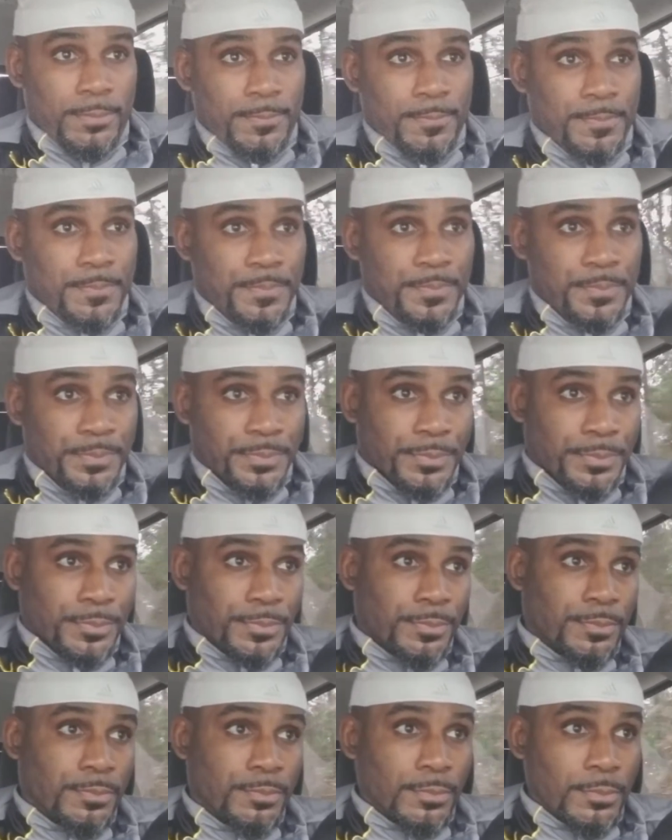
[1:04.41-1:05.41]

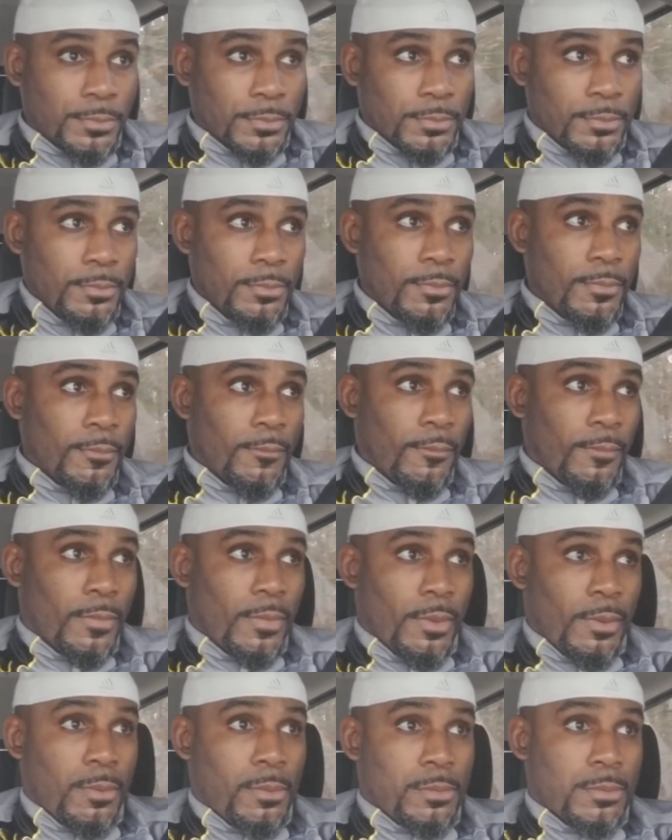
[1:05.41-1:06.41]

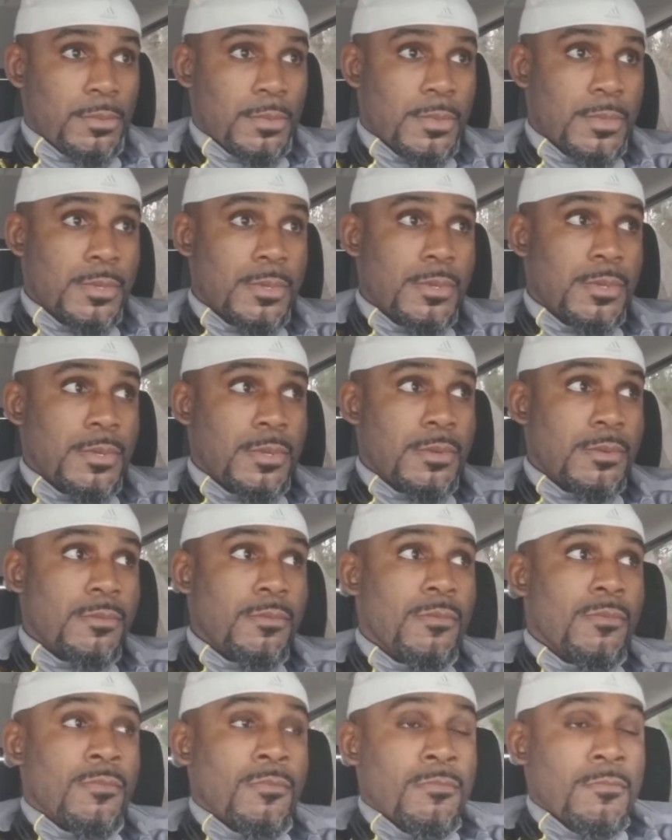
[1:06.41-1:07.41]

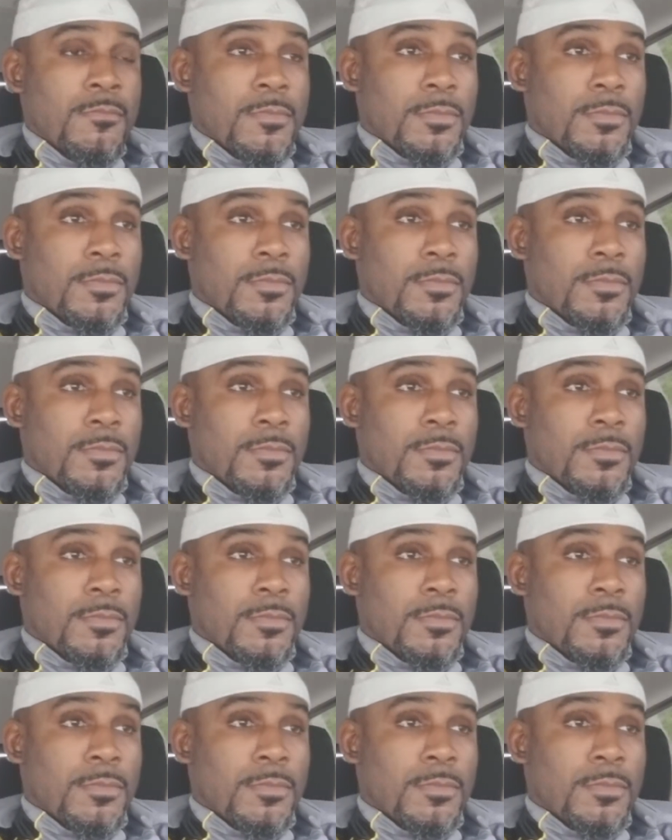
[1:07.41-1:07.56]
Nobody speaks.